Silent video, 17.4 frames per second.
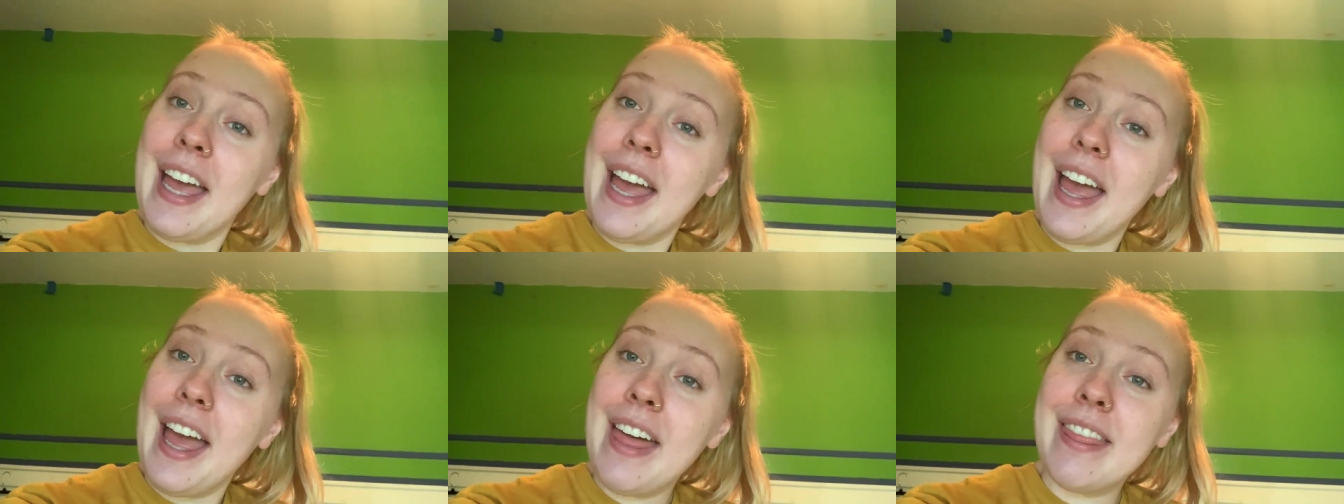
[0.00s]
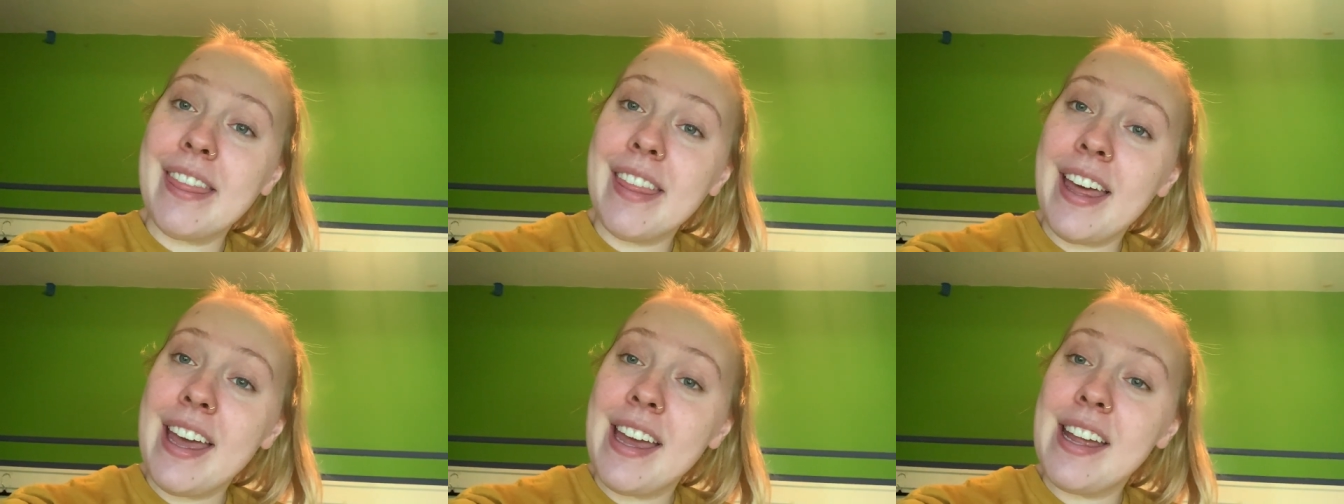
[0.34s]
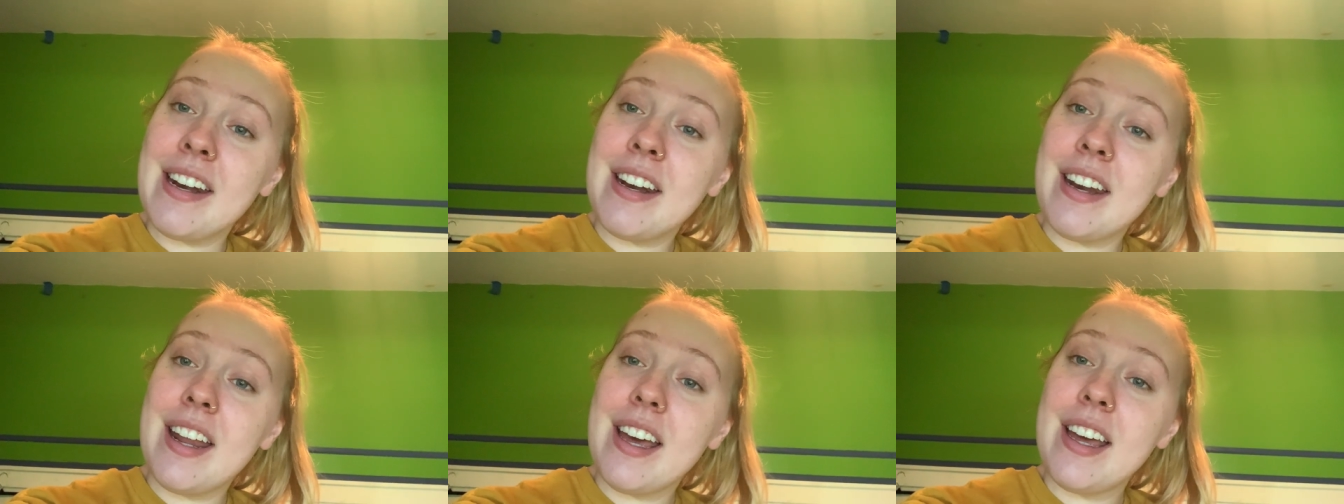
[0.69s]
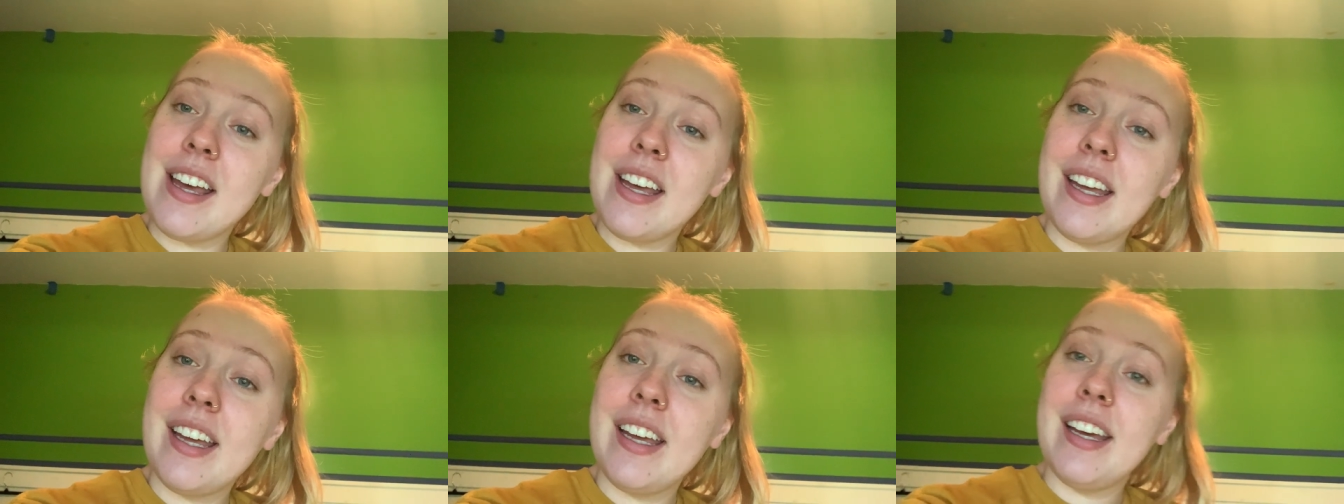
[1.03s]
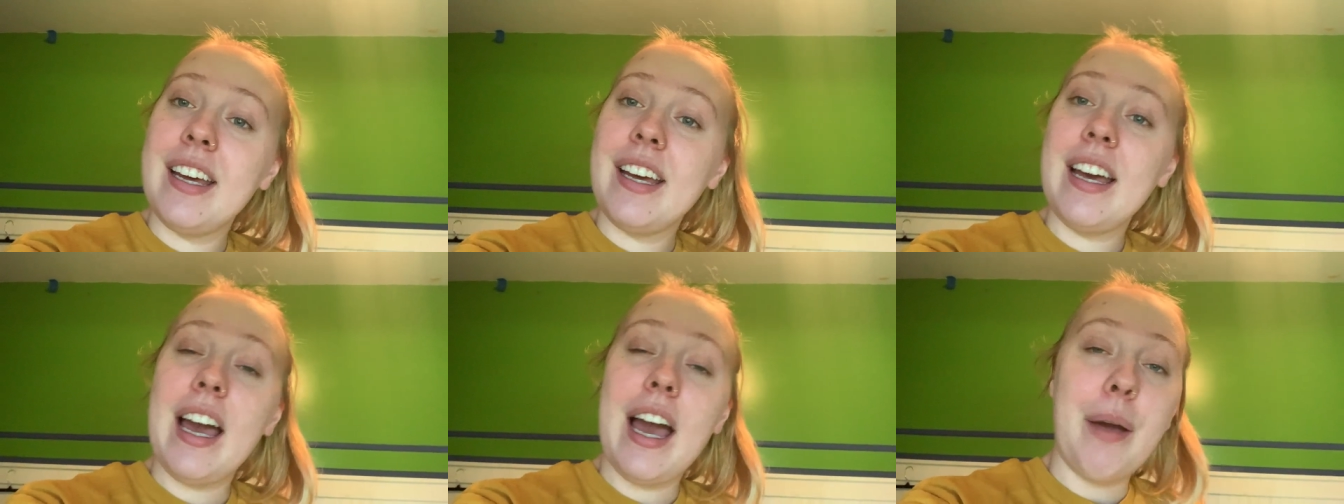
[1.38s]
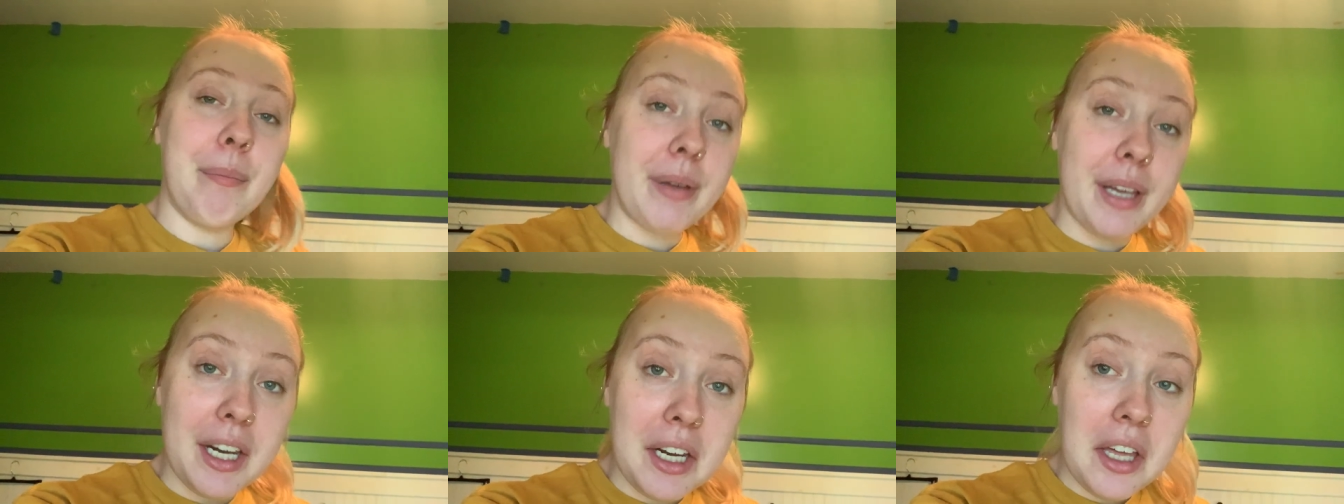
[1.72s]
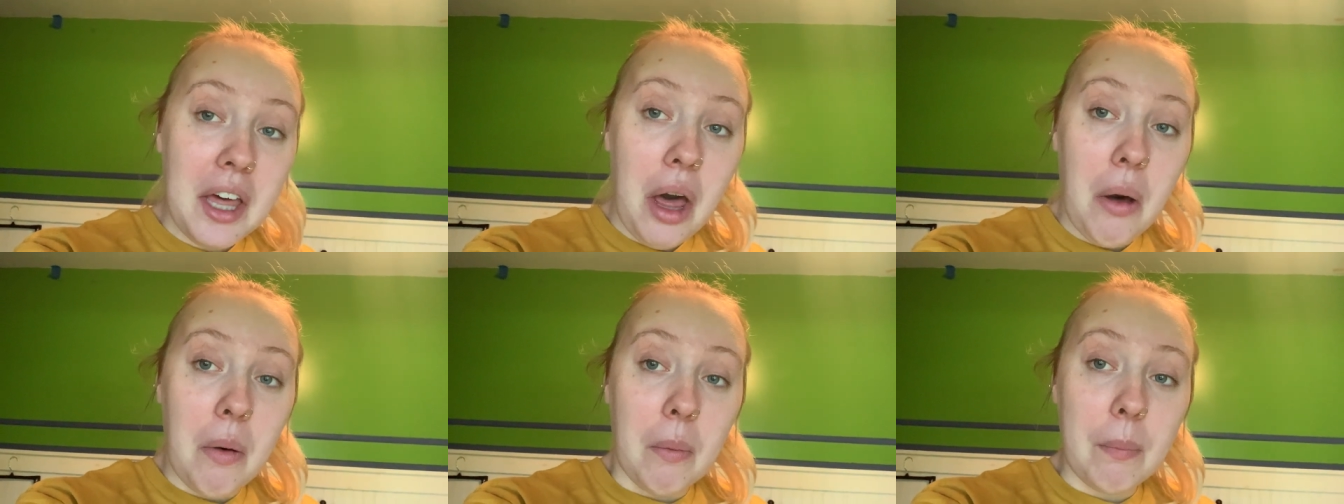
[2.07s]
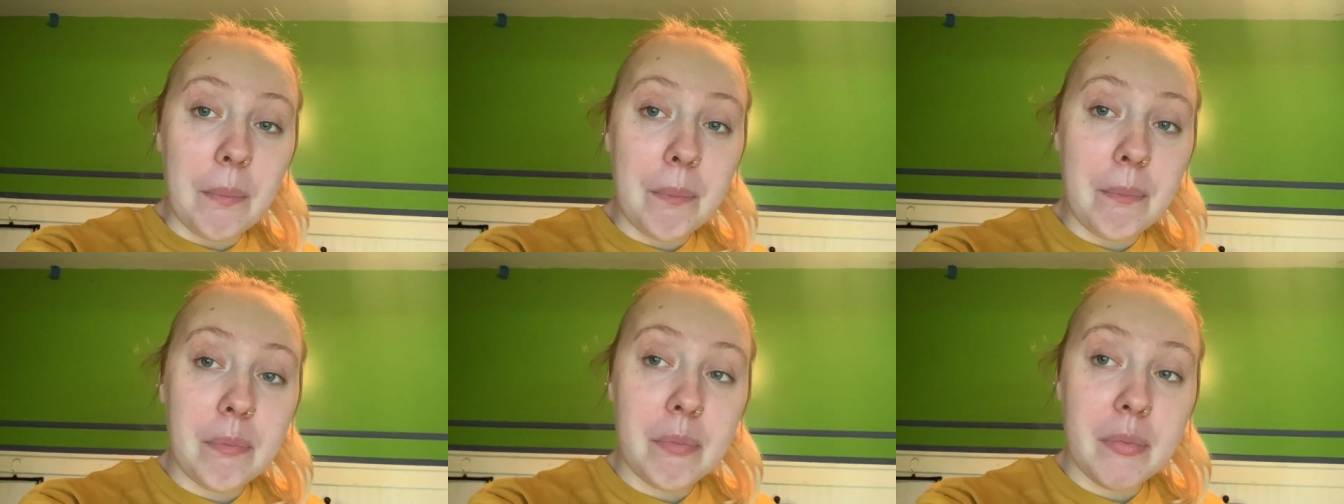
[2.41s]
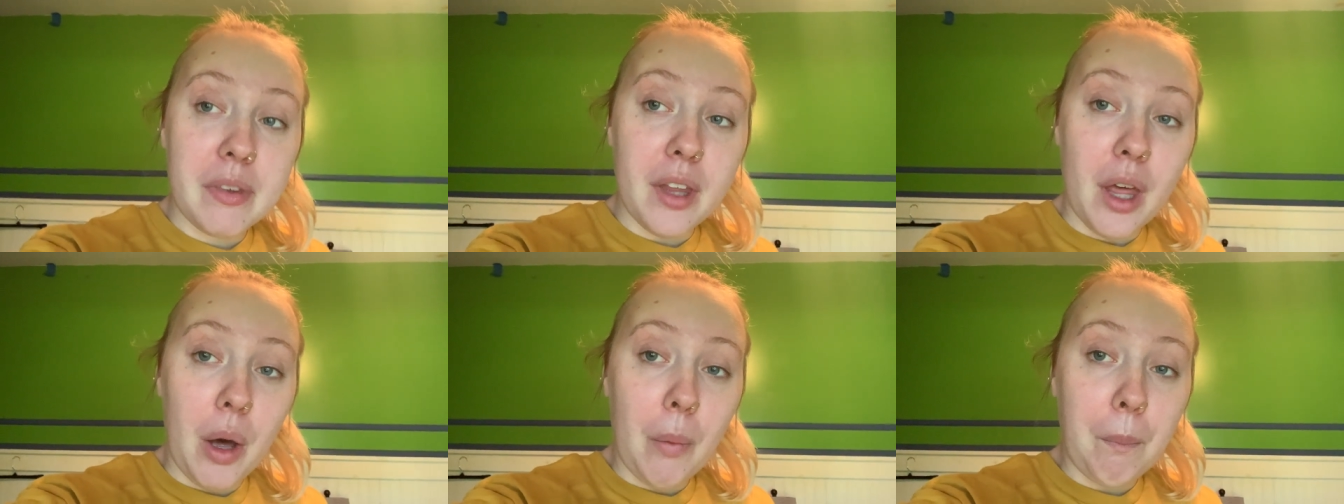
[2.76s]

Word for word: and then I'm gonna go. So